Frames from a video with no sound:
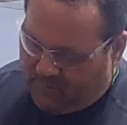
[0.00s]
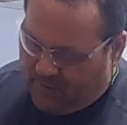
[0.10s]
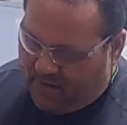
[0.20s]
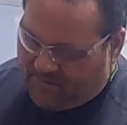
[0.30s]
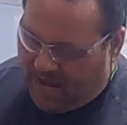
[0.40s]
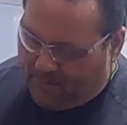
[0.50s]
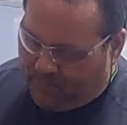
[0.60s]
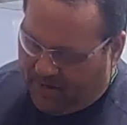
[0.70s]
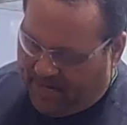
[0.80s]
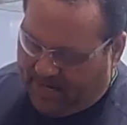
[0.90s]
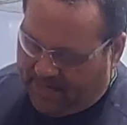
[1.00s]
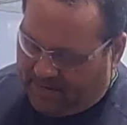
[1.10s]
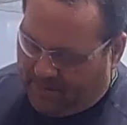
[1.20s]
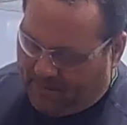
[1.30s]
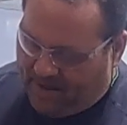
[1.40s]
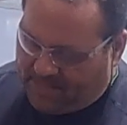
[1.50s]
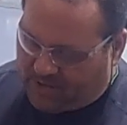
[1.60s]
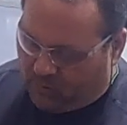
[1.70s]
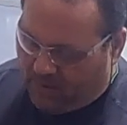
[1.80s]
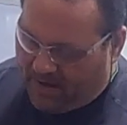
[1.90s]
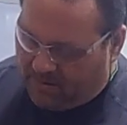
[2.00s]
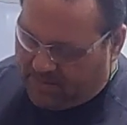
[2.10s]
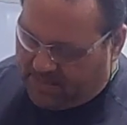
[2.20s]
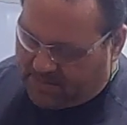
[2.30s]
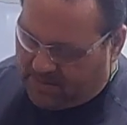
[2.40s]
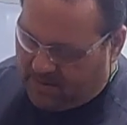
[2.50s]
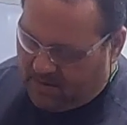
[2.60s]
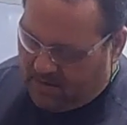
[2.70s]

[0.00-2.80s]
If you have not preheated the base around it,